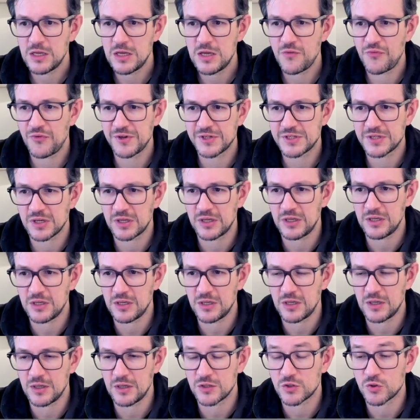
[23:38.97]

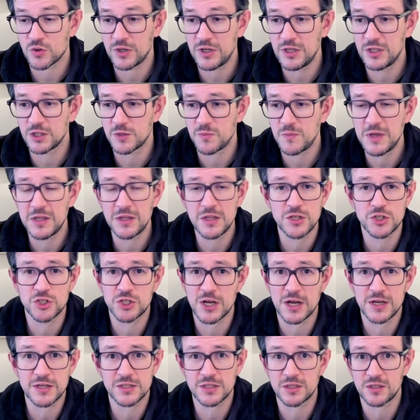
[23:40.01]
So int min is
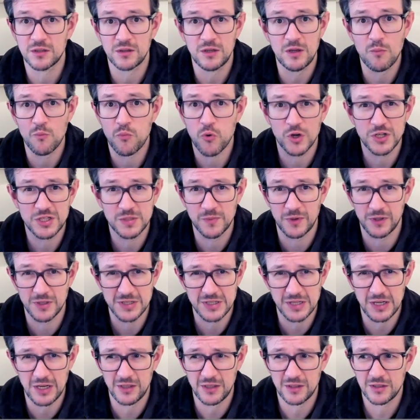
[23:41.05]
just impossible
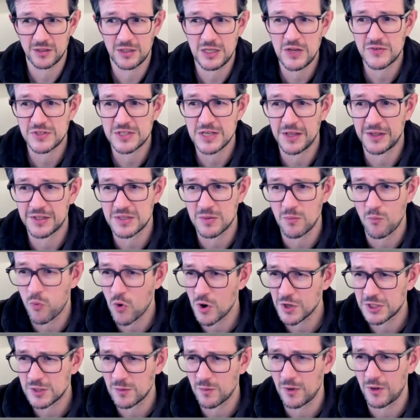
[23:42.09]
state. If state is
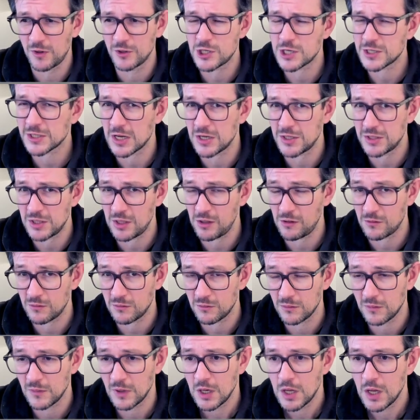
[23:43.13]
impossible, just continue.
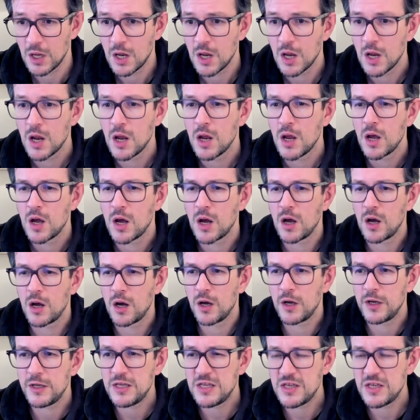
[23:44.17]

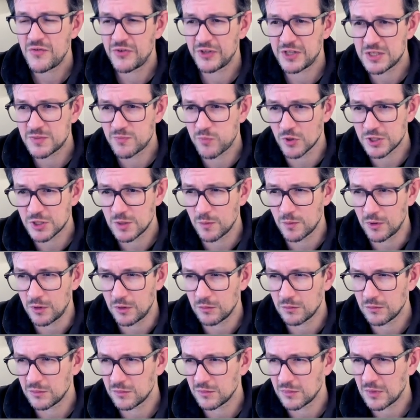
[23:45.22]
If it is
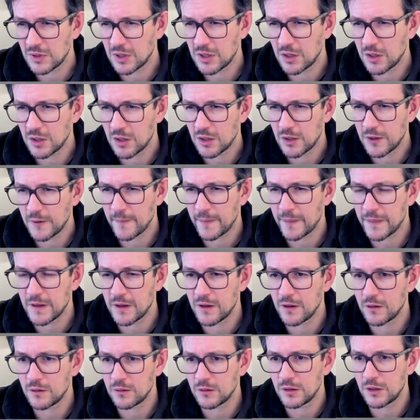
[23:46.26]
possible,
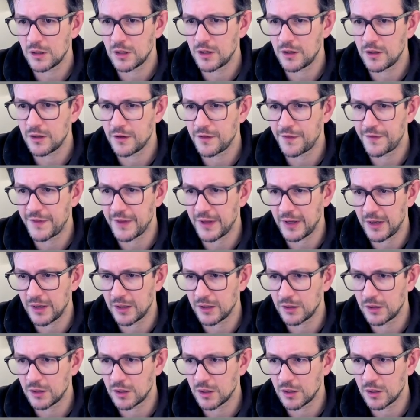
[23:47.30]

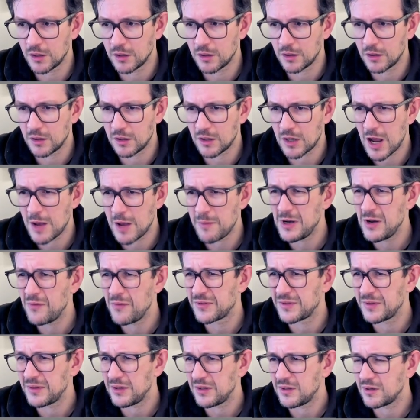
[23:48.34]
then I
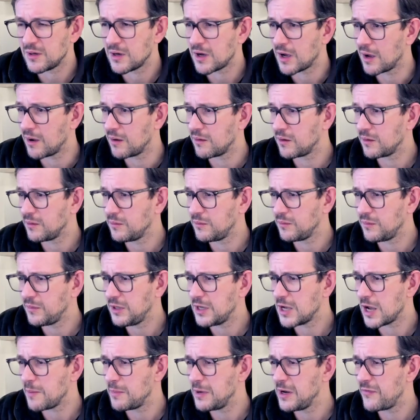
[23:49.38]
believe
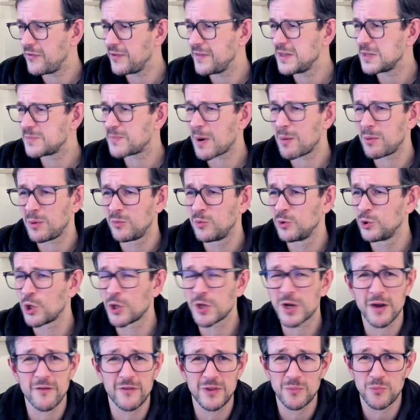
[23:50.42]
in this problem we
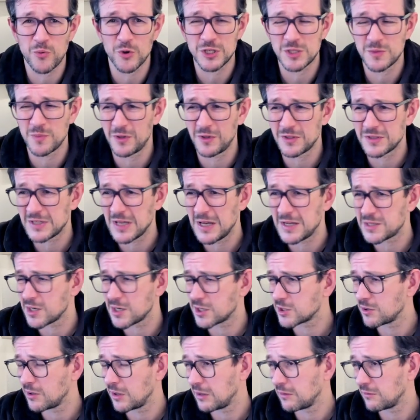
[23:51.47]
don't have impossible states
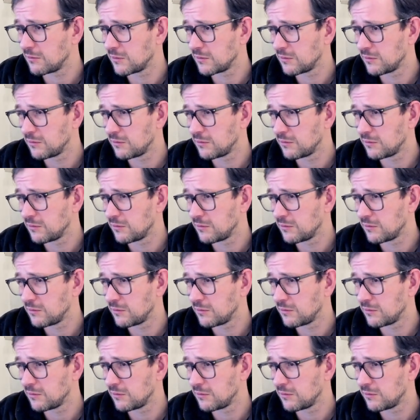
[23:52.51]
actually.